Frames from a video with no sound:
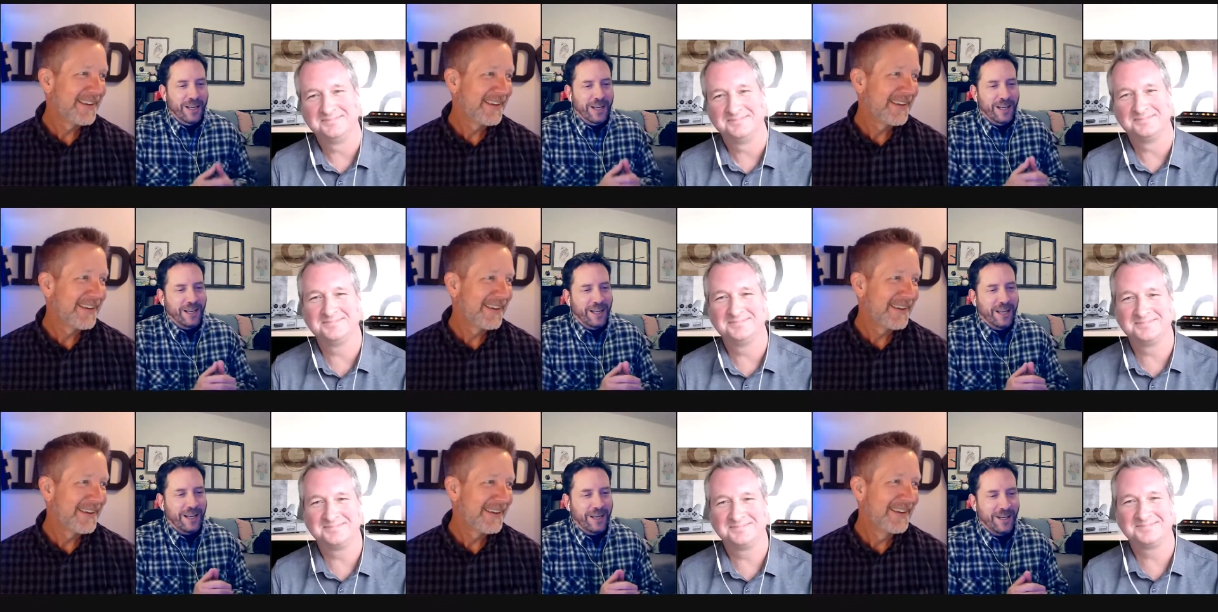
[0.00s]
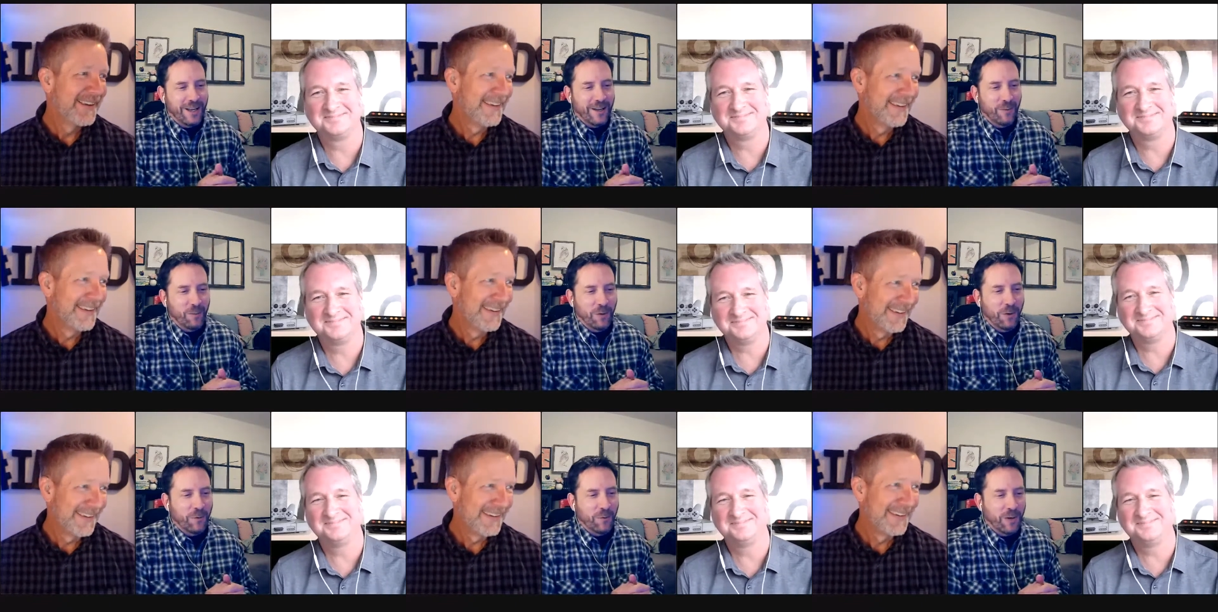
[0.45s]
Speaker 1: And
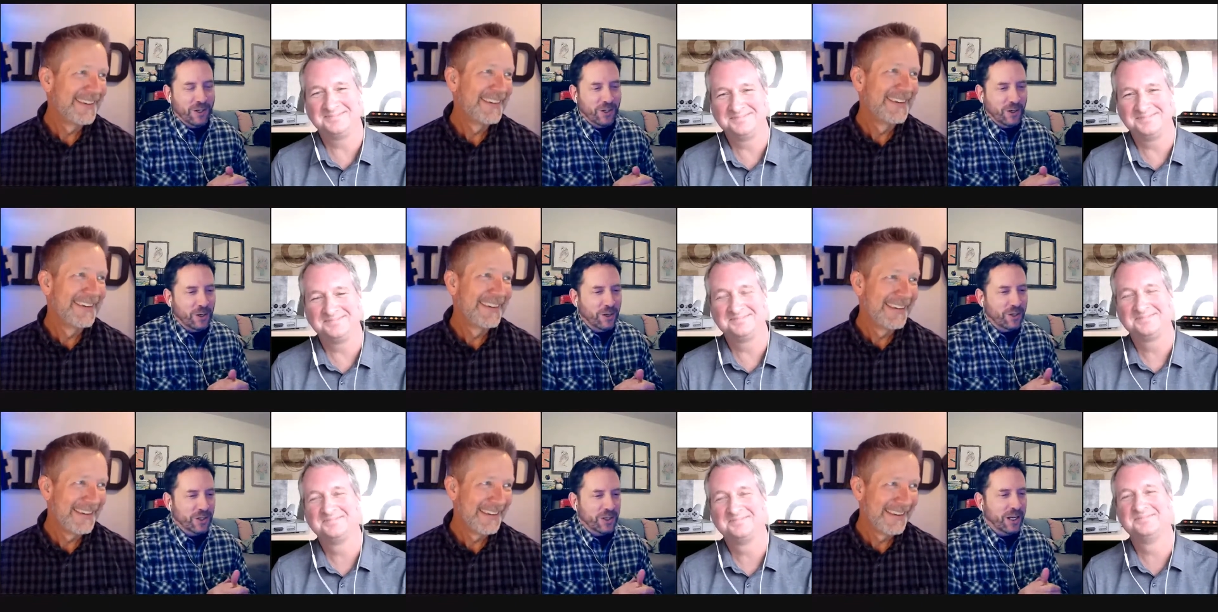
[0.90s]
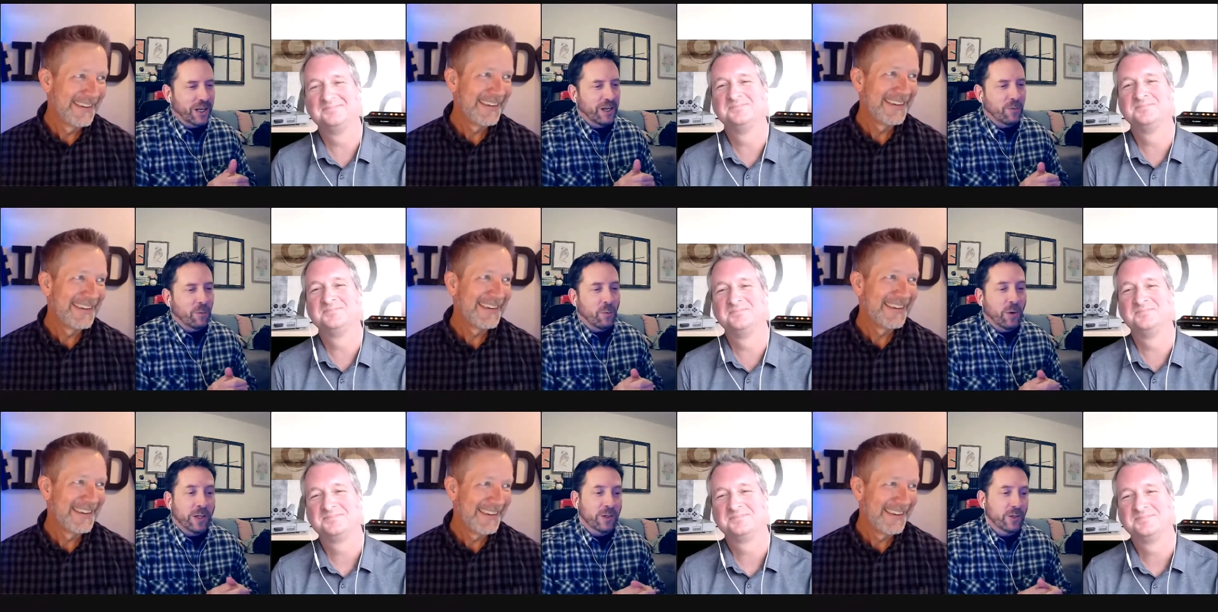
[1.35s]
once you
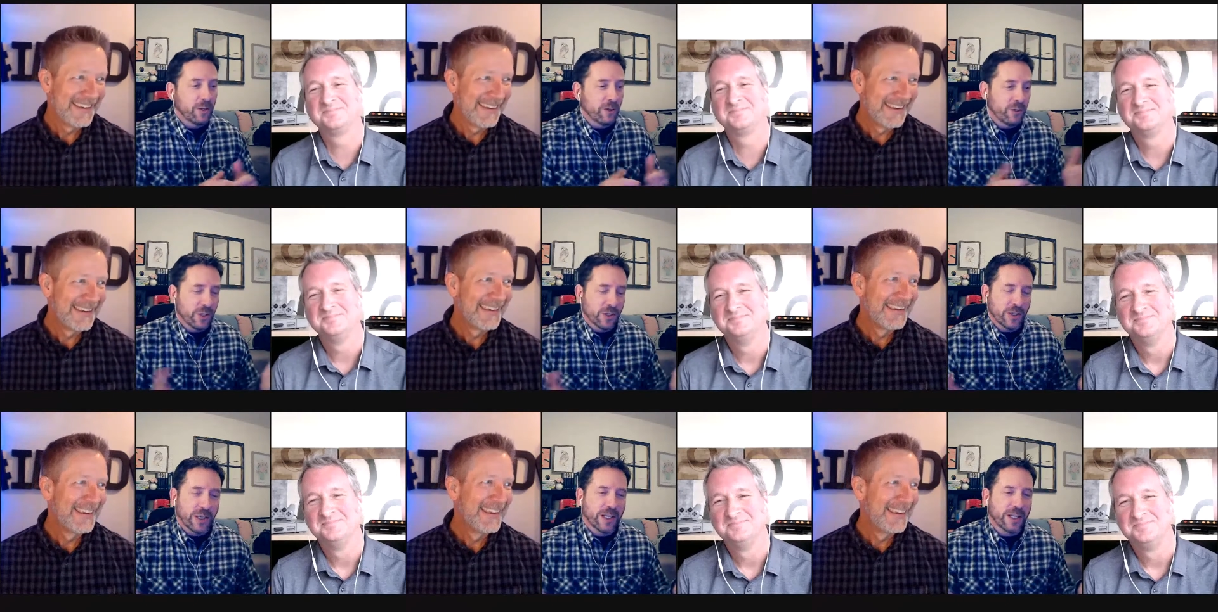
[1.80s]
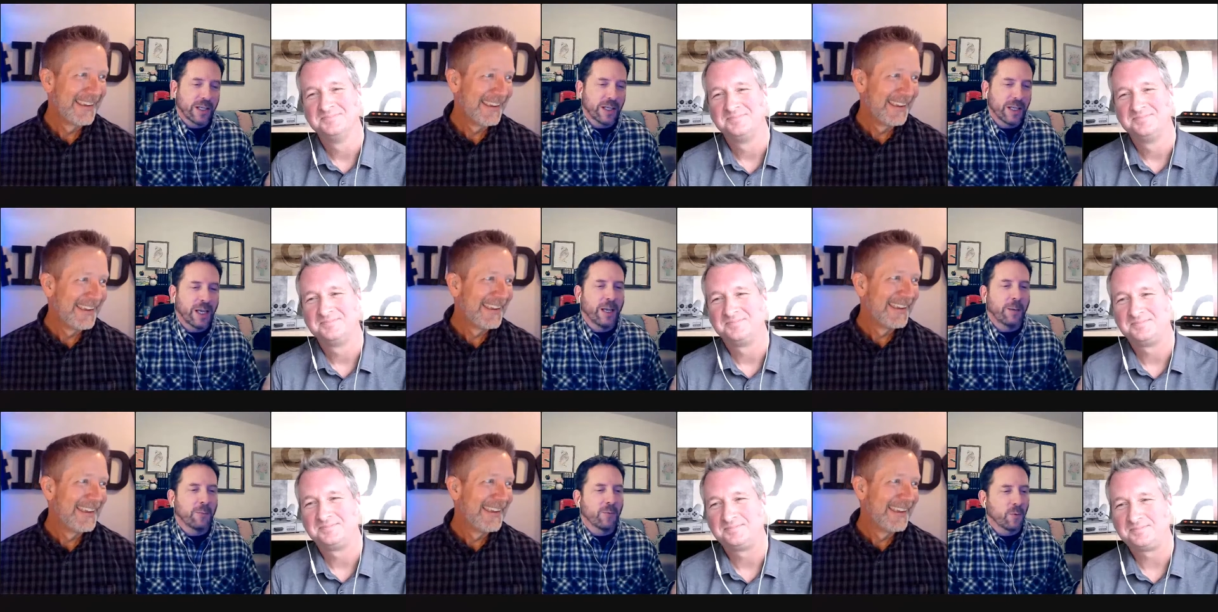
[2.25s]
understand, just like in
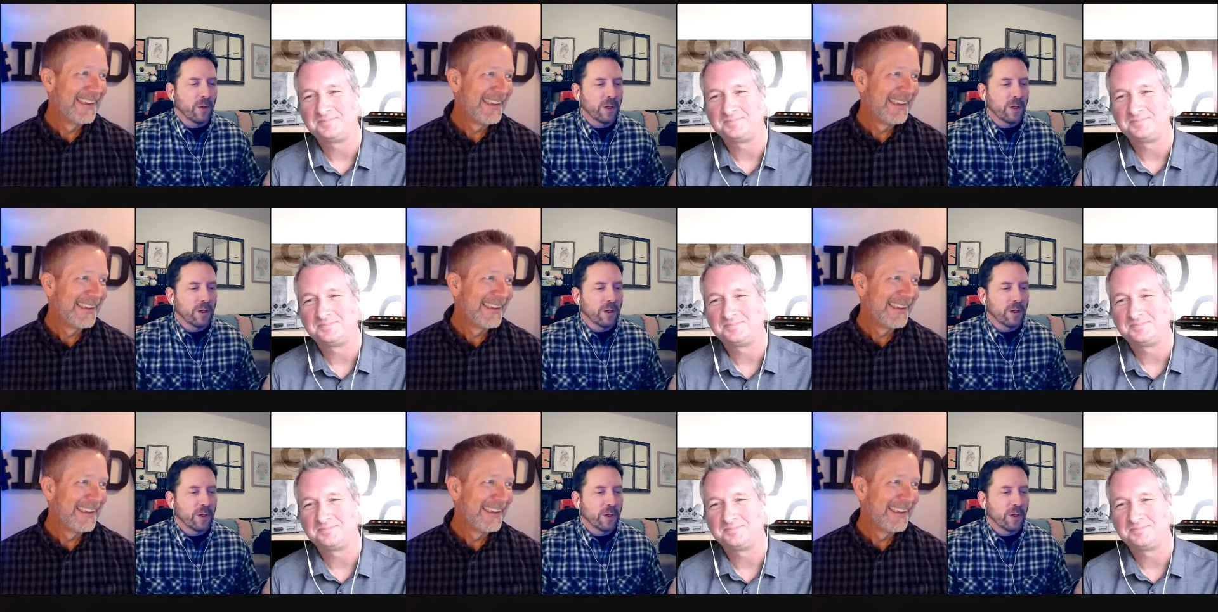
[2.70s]
games,